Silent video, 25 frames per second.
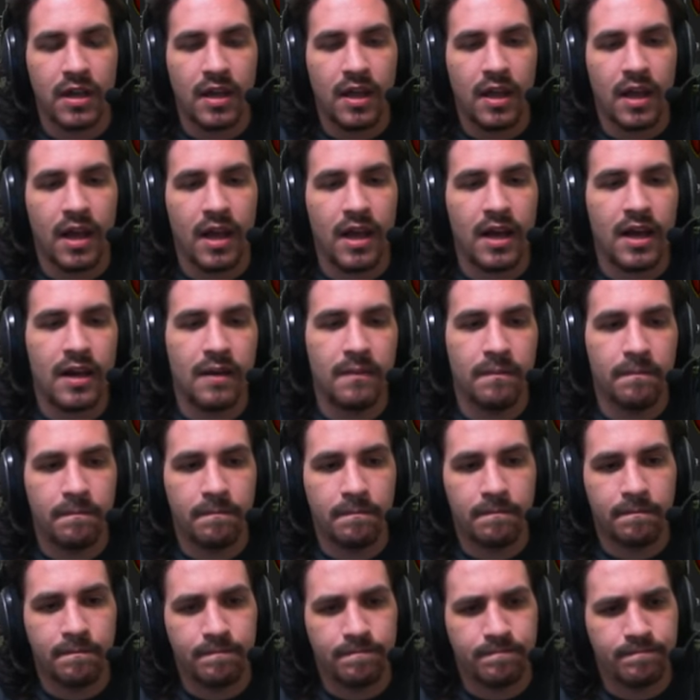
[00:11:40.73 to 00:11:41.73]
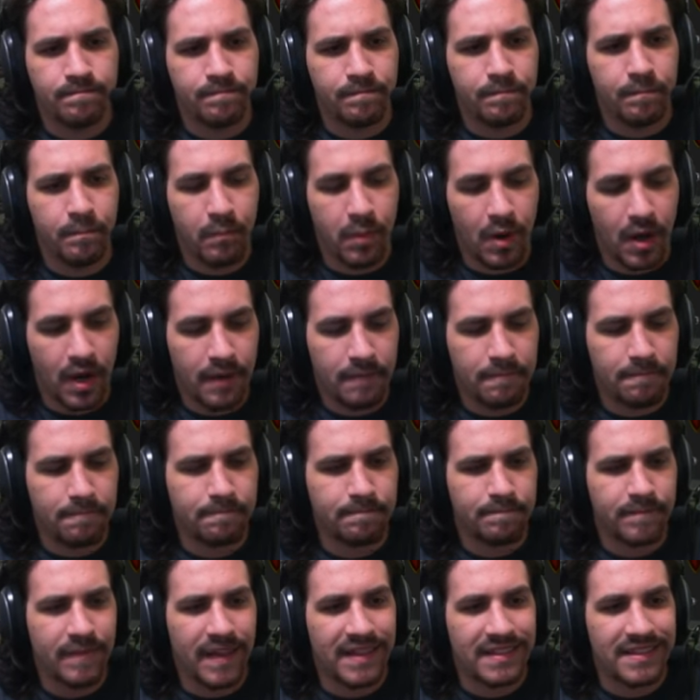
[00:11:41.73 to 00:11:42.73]
Um, but
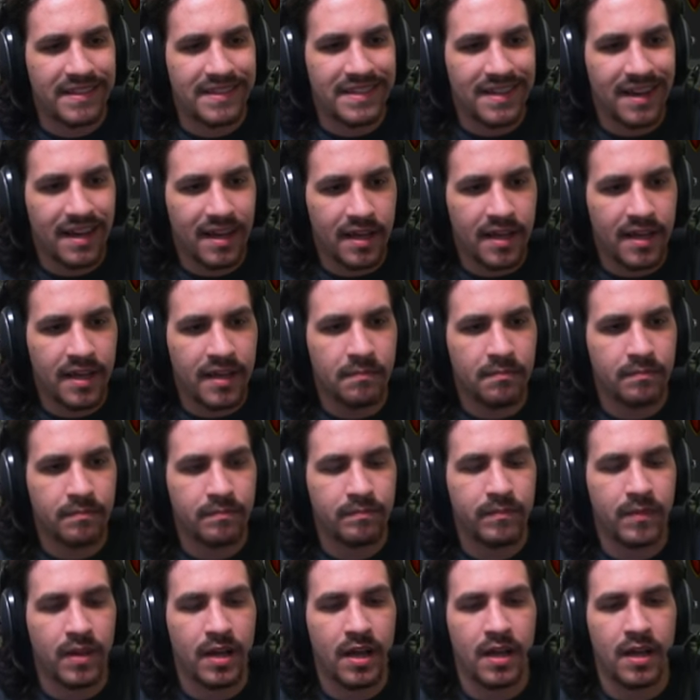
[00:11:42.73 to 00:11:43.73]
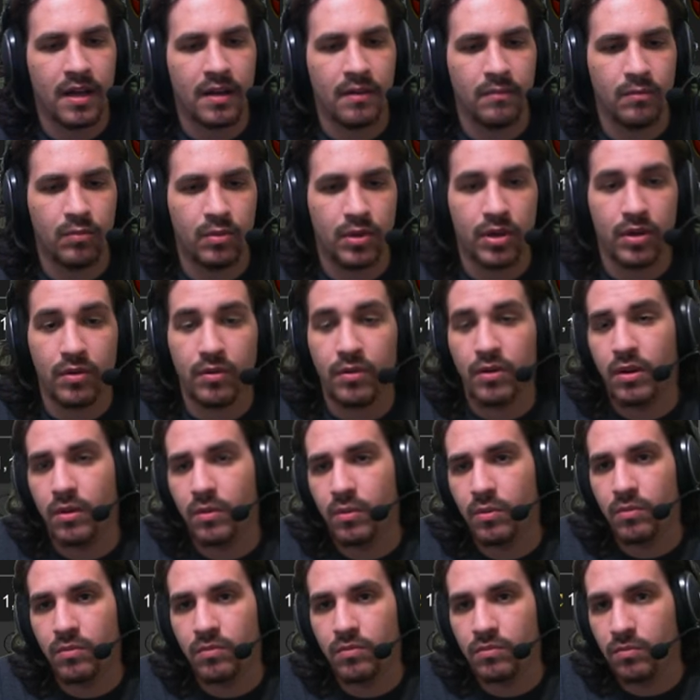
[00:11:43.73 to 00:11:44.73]
at the time, um, we don't know